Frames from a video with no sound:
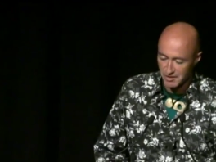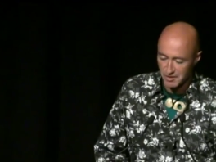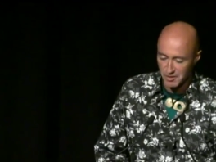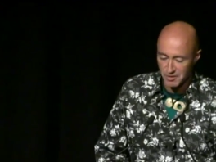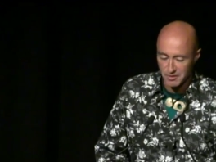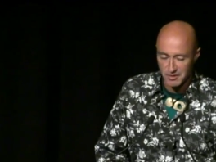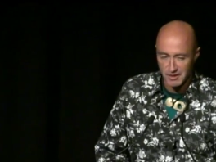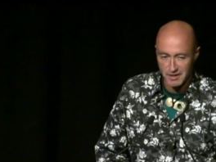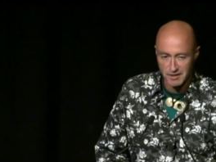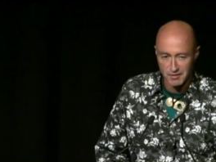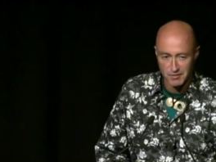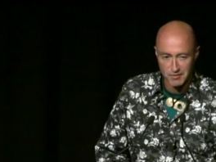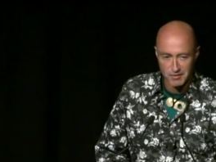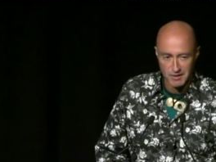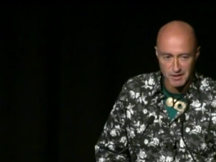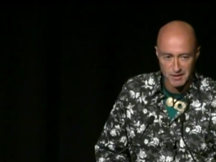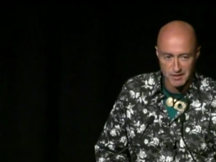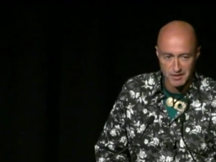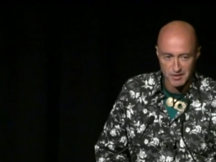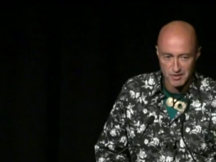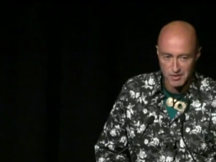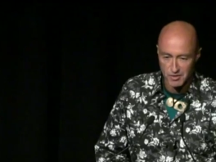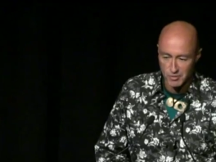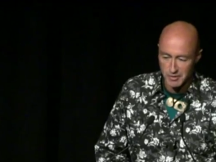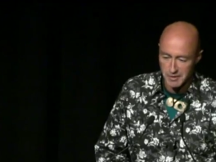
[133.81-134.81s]
You young
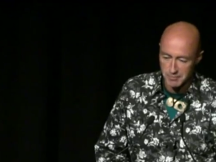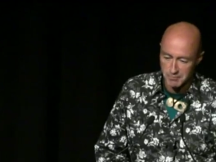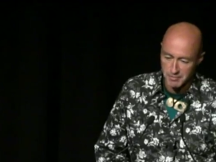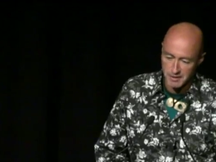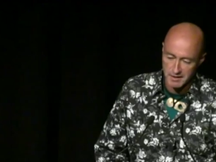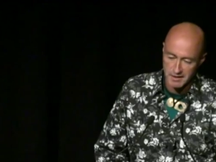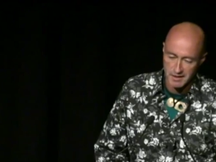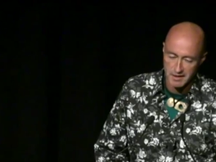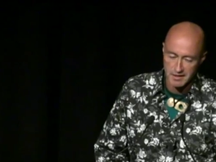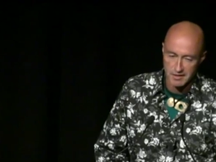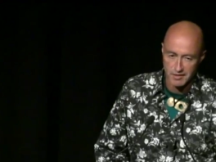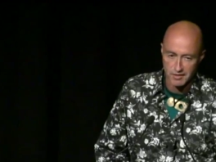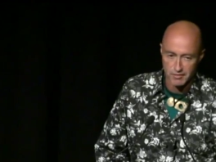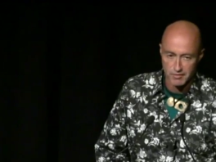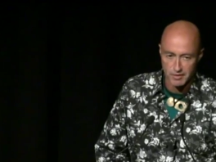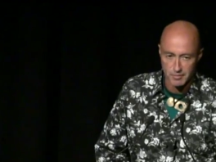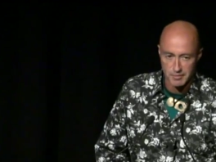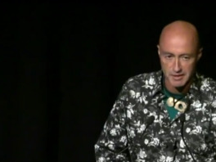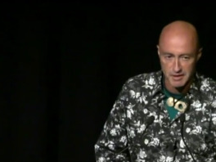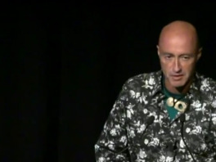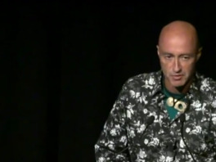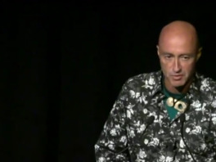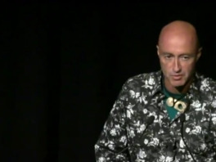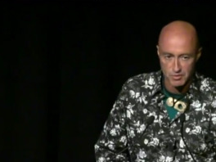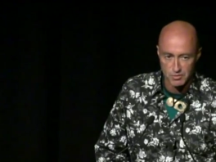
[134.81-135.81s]
fellas, you eat bananas
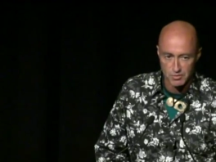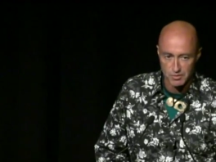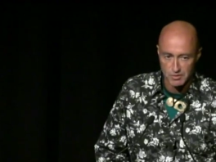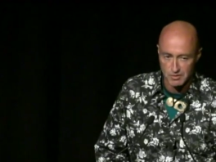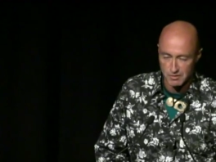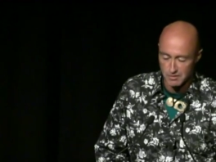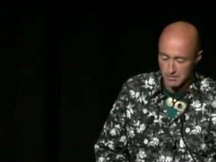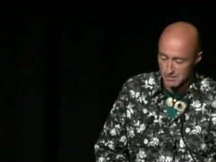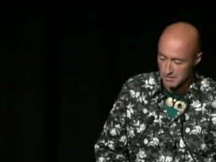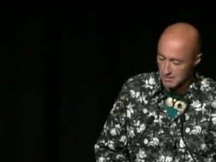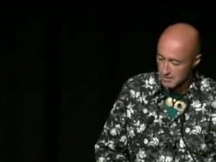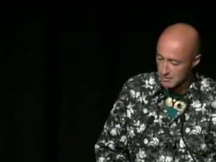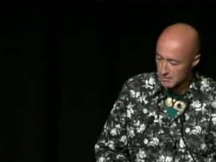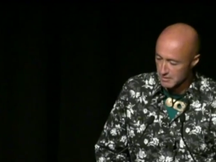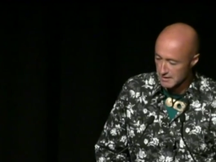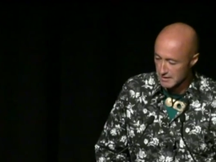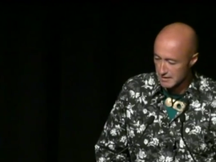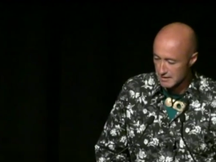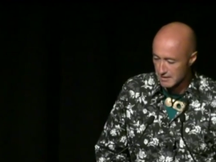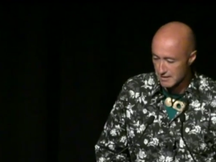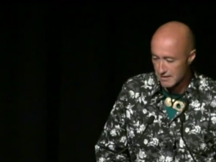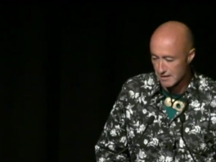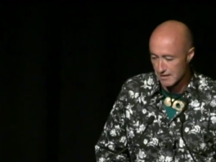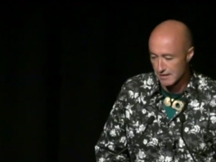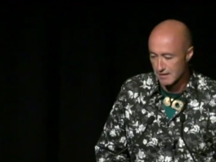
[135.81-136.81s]
from Ecuador, you
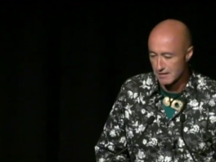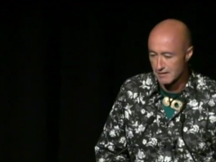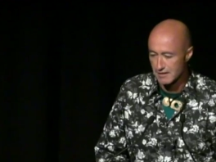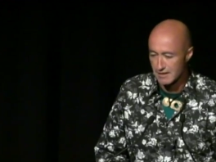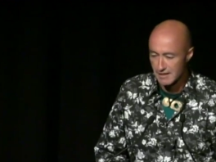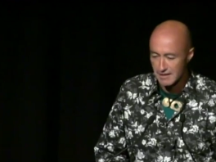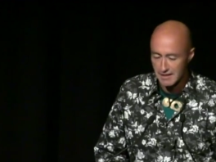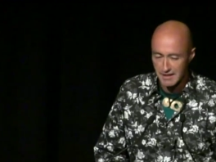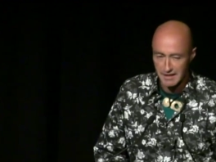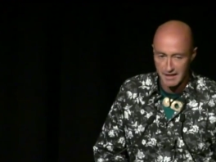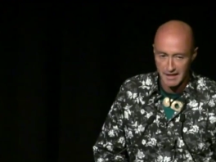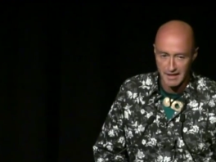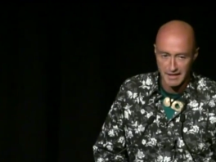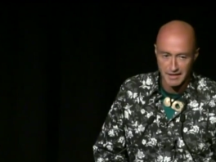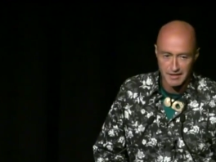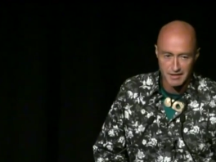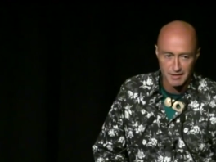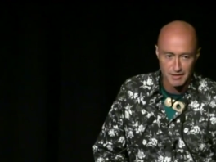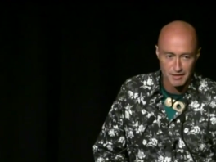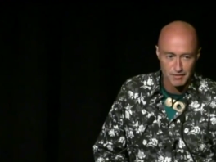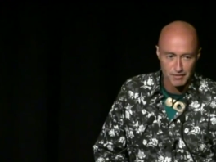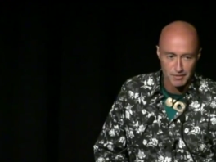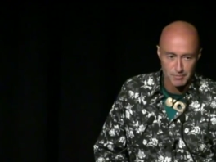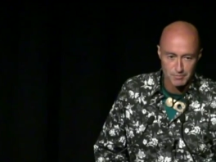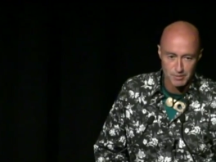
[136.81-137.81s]
eat uh,
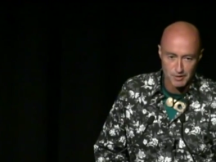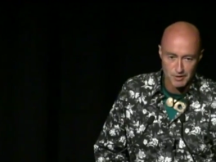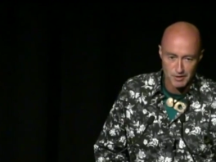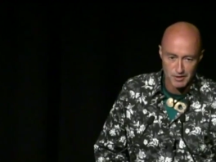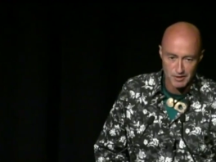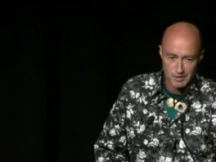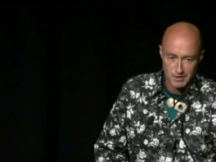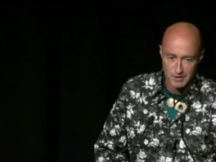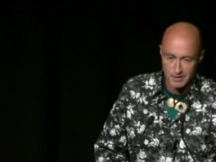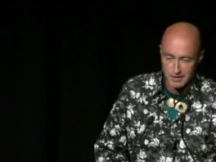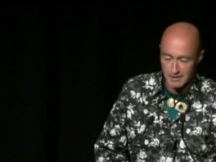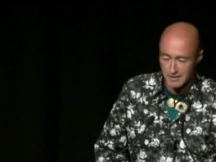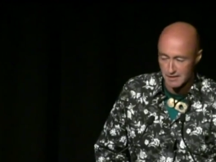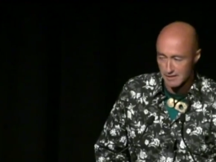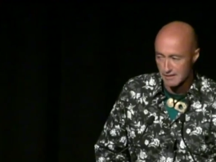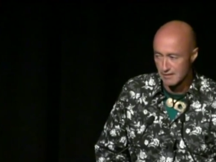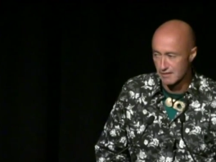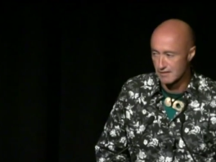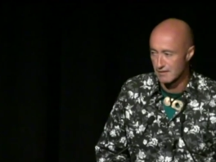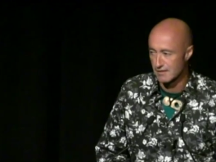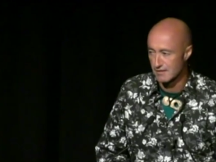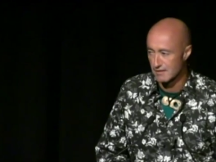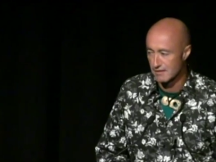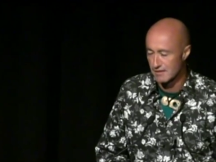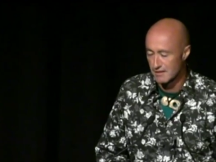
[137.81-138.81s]
onions from Pukekohe,
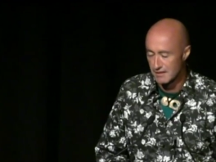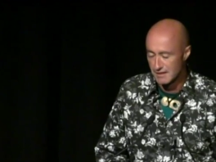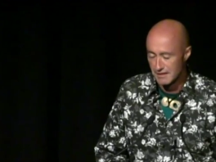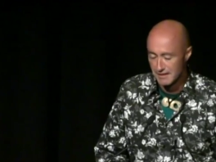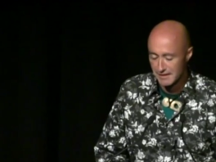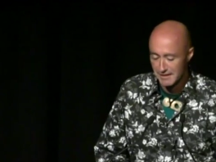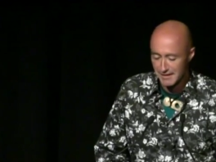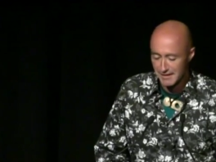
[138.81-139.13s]
you,